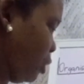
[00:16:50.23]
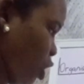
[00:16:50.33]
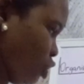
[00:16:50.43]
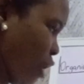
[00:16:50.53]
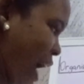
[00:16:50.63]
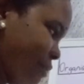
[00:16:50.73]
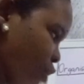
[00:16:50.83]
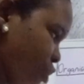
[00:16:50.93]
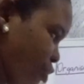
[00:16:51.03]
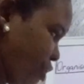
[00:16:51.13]
because you have
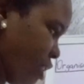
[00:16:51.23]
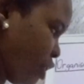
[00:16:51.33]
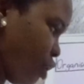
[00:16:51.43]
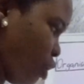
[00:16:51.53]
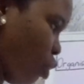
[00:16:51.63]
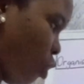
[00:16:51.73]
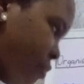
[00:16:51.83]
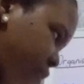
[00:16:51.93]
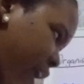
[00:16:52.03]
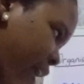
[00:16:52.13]
no jurisdiction
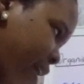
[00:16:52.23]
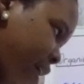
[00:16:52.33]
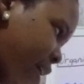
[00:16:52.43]
over